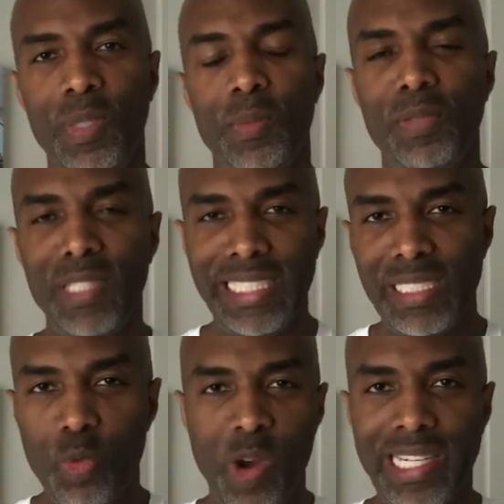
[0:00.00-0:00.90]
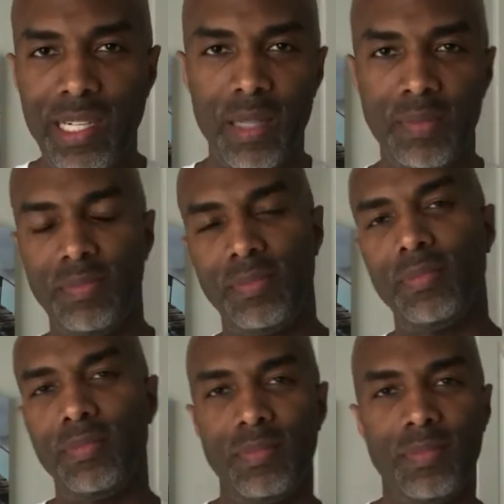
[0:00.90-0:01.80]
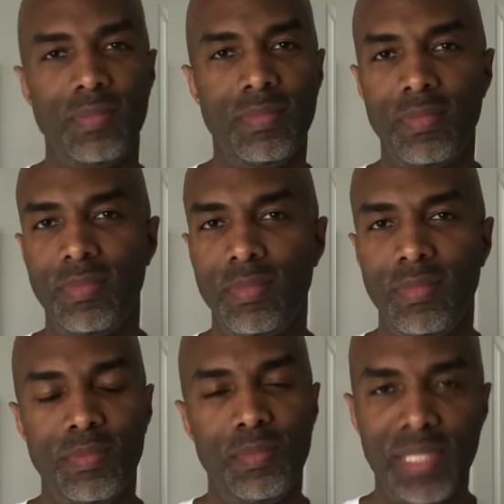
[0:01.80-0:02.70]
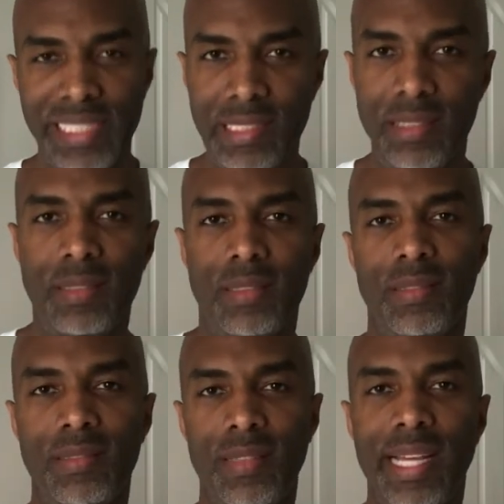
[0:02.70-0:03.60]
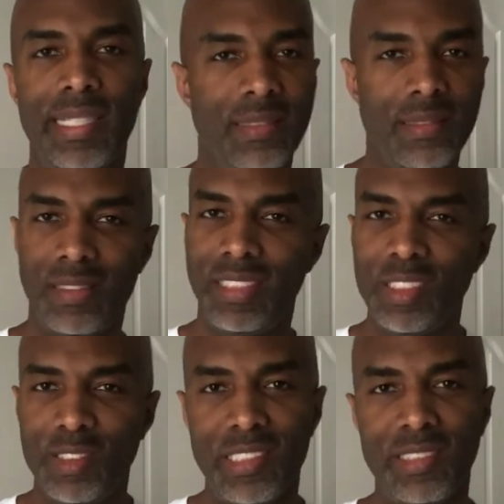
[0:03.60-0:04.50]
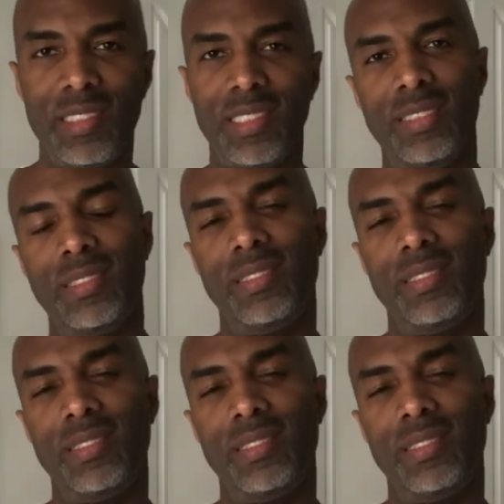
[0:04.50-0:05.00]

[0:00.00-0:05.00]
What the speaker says: But please wake up. Please. Like, seriously.